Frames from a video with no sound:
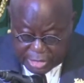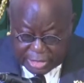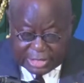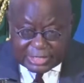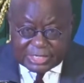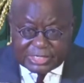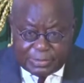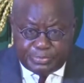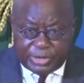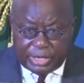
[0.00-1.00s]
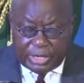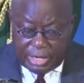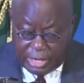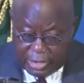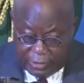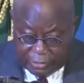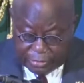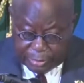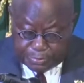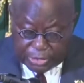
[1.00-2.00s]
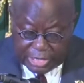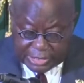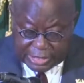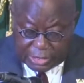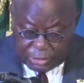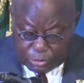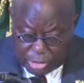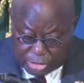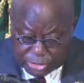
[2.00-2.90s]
It is simply that the political will to